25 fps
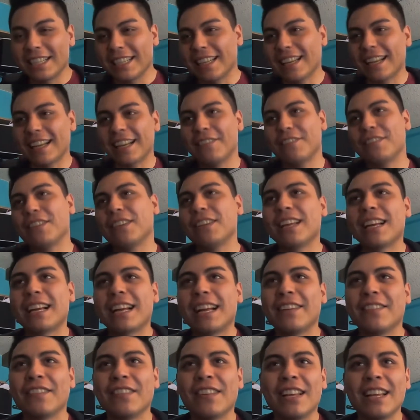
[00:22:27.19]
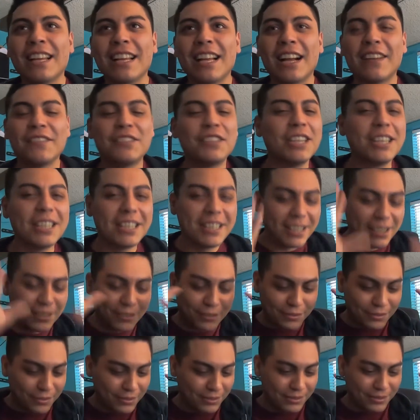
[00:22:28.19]
Like I felt like I've done
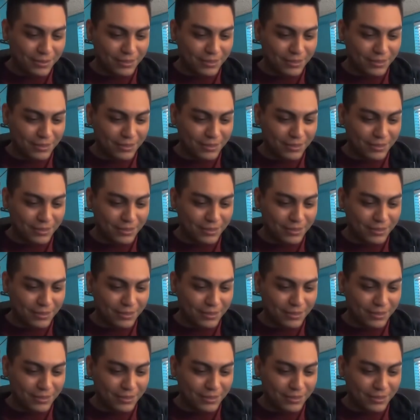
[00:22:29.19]
enough.